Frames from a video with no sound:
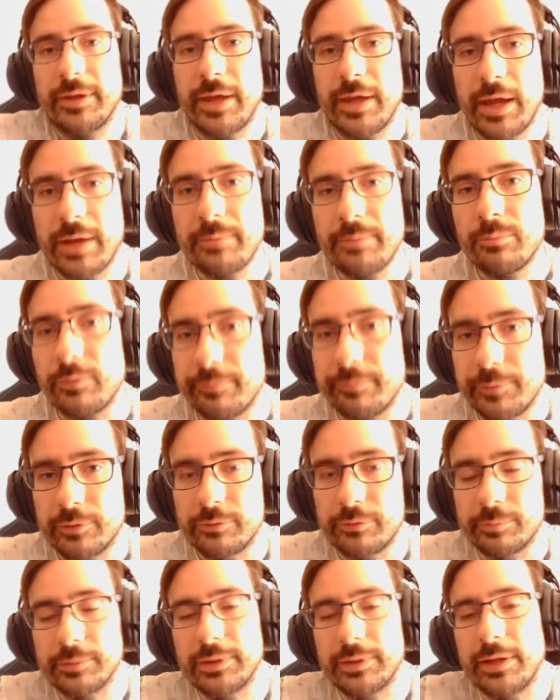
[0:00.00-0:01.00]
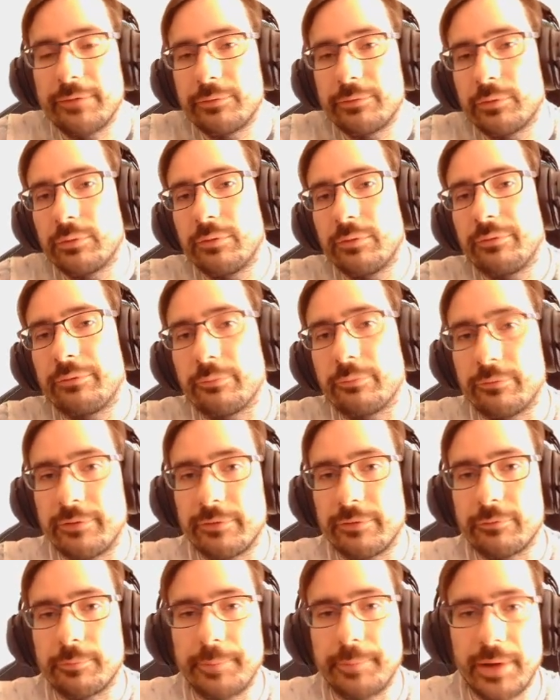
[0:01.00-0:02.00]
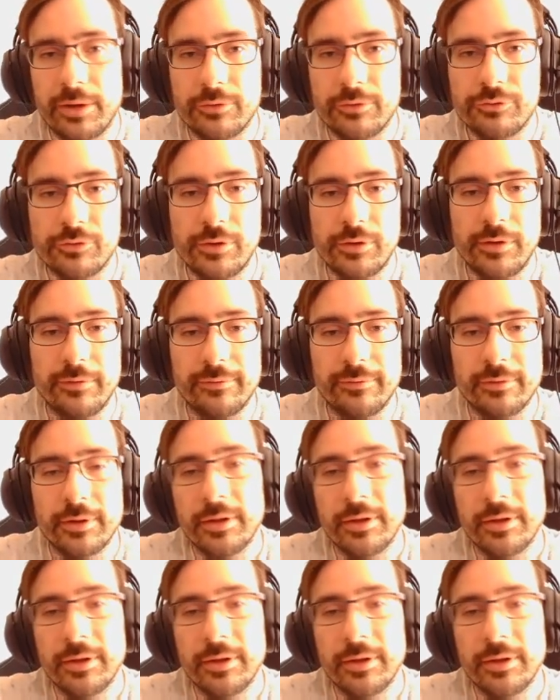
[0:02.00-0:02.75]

game with multiple levels, with level boundaries,